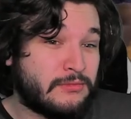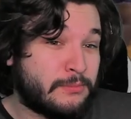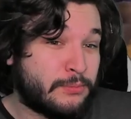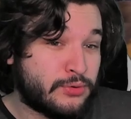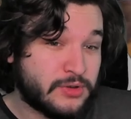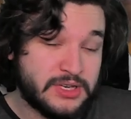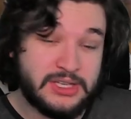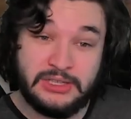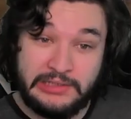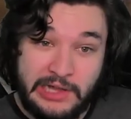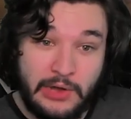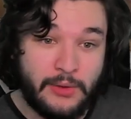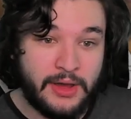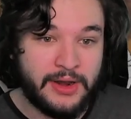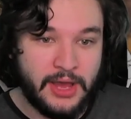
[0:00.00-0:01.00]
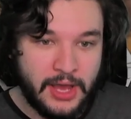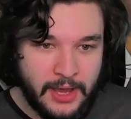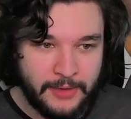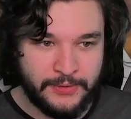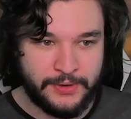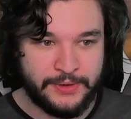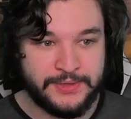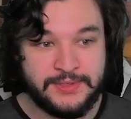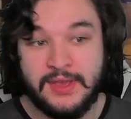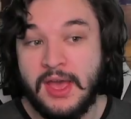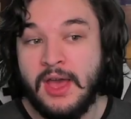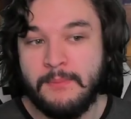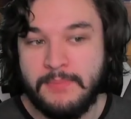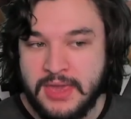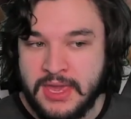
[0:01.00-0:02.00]
pretty low on others
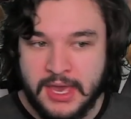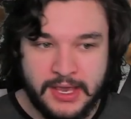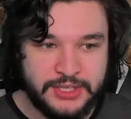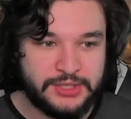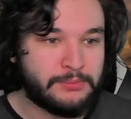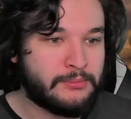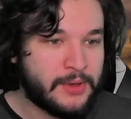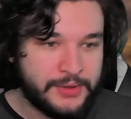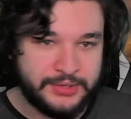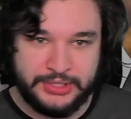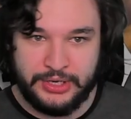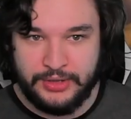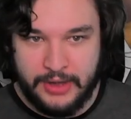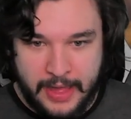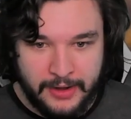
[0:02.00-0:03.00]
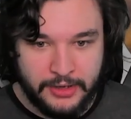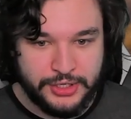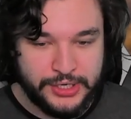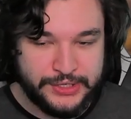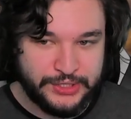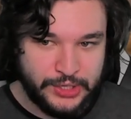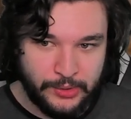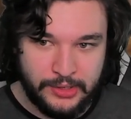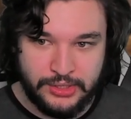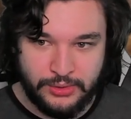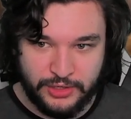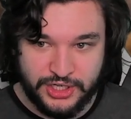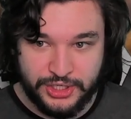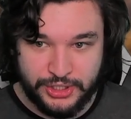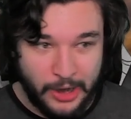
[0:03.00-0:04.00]
because most of their energy is going
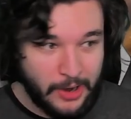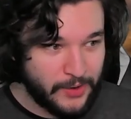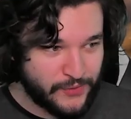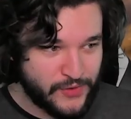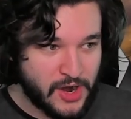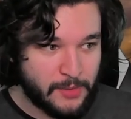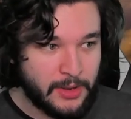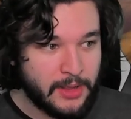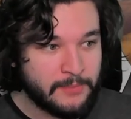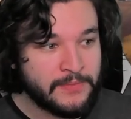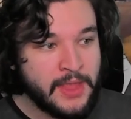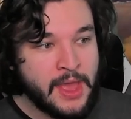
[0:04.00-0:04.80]
towards shard farming.